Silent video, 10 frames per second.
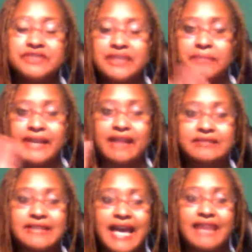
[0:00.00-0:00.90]
stepping
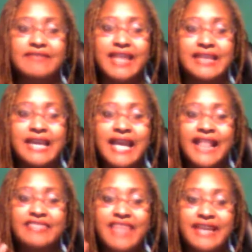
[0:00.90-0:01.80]
outside of
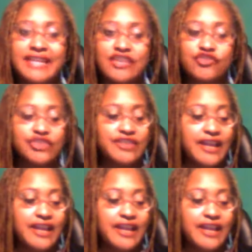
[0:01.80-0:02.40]
that energy,